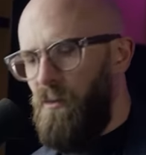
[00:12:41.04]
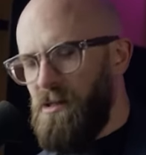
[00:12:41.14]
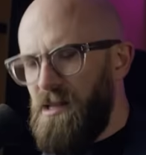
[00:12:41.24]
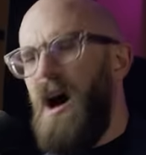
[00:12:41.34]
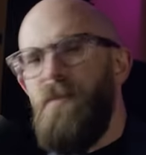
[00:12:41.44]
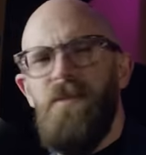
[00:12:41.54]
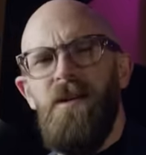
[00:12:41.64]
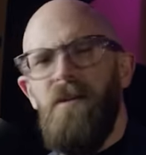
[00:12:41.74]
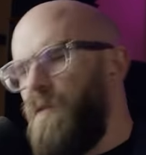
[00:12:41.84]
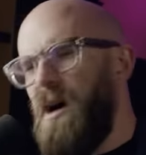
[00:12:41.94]
what's up?
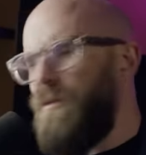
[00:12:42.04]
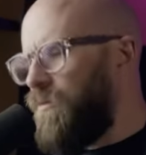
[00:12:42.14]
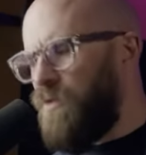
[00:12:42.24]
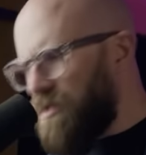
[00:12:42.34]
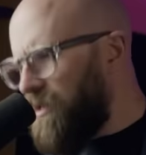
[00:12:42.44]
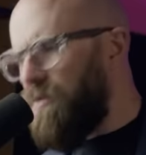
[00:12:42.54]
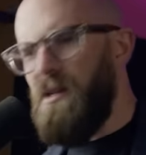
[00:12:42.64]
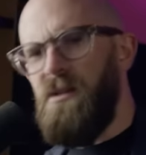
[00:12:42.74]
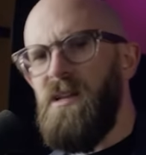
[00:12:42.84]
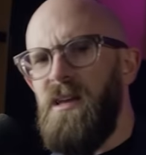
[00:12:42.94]
Why? What's
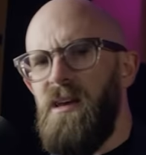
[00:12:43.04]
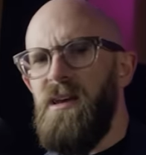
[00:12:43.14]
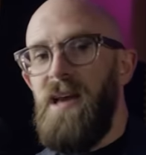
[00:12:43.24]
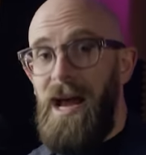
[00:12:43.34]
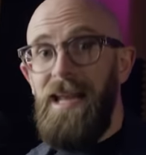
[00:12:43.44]
going on here?